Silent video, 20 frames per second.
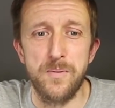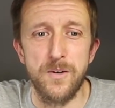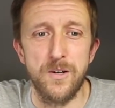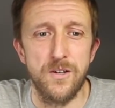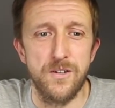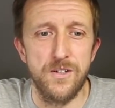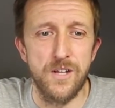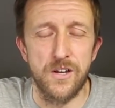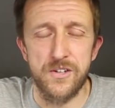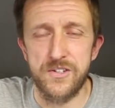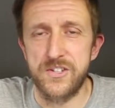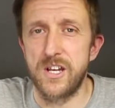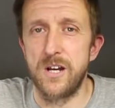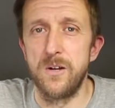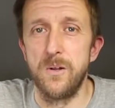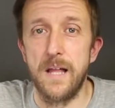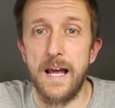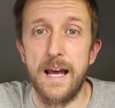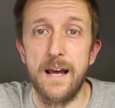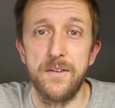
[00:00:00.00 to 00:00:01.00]
but not
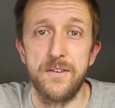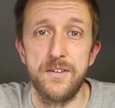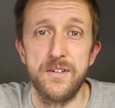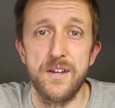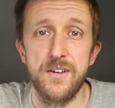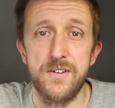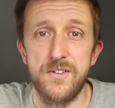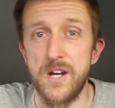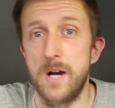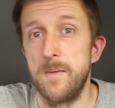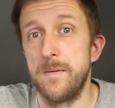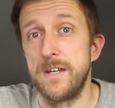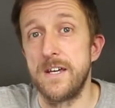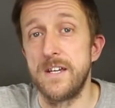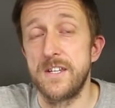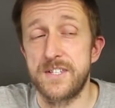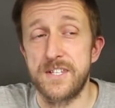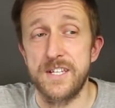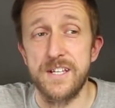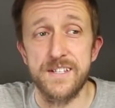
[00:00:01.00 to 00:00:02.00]
so loud that it
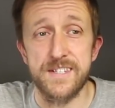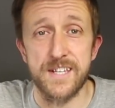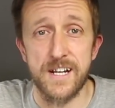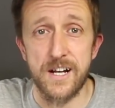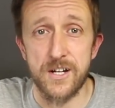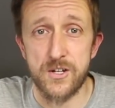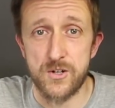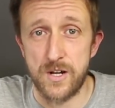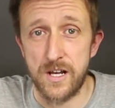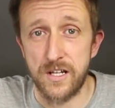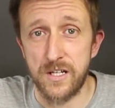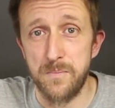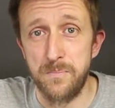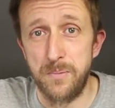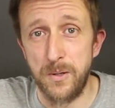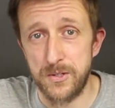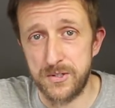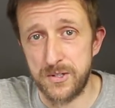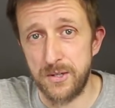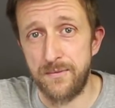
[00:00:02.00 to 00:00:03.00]
dominates the entire track and
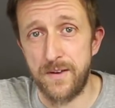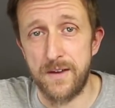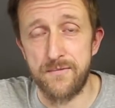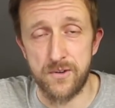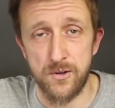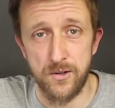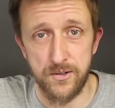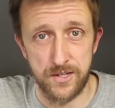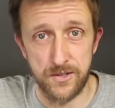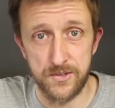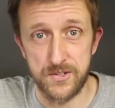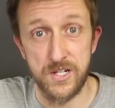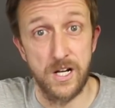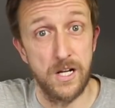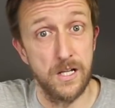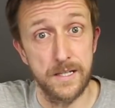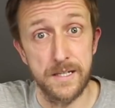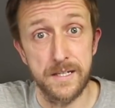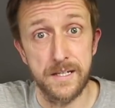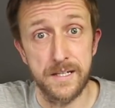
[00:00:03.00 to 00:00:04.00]
puts off everyone who's not a lead